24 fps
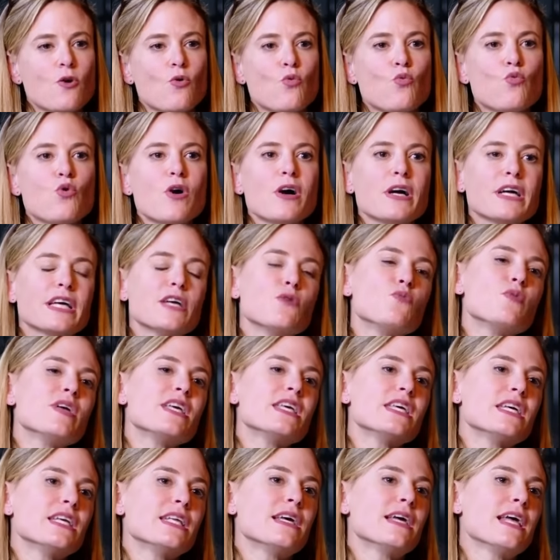What can we
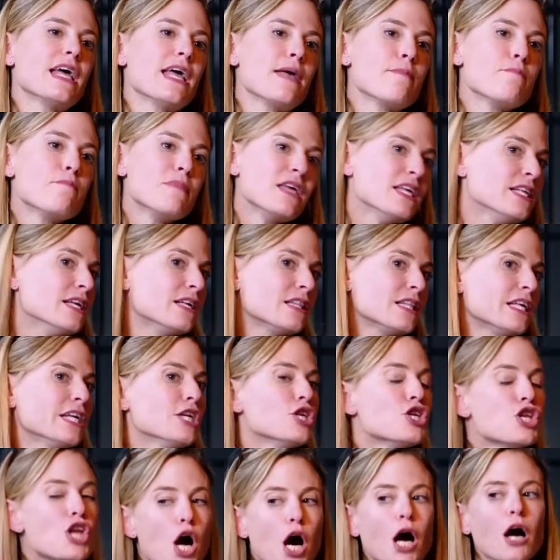get immediately,
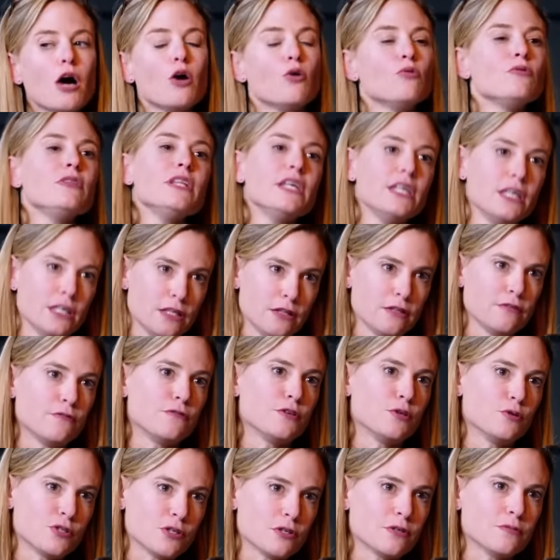not only in the
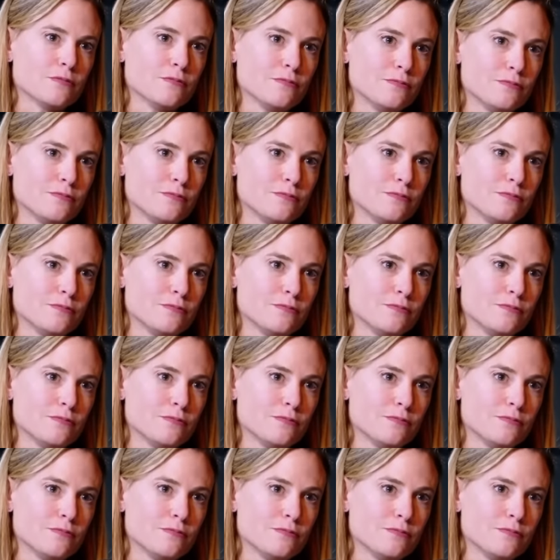future?